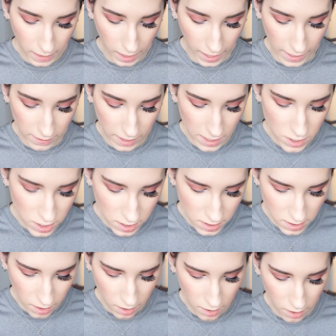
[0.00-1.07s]
Eyelashes
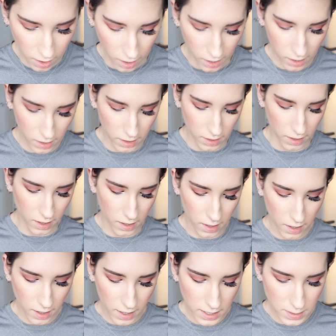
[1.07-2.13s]
are hard,
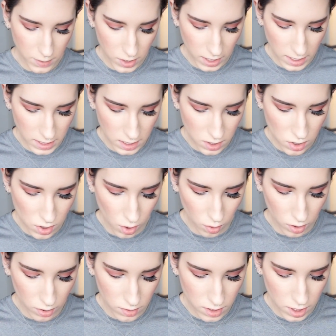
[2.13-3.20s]
especially because it's so
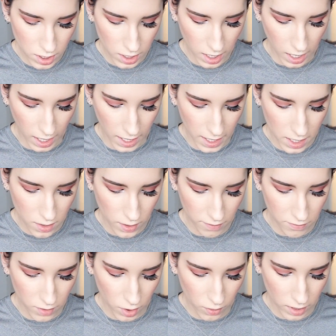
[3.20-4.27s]
close to your eye. You
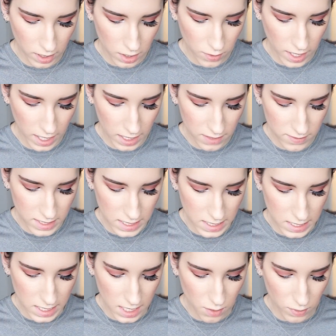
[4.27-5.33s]
can't even
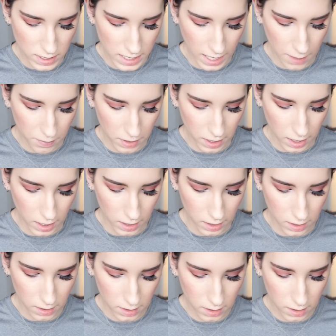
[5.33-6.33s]
see what's happening.